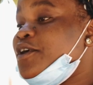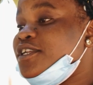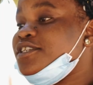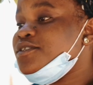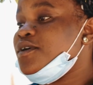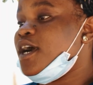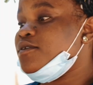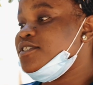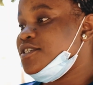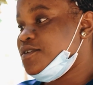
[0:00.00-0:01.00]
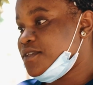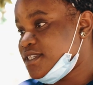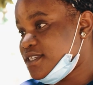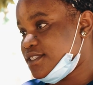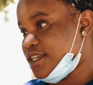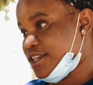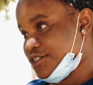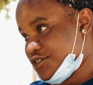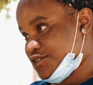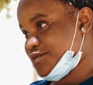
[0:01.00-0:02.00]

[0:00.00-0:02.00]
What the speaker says: God is so counting your sins against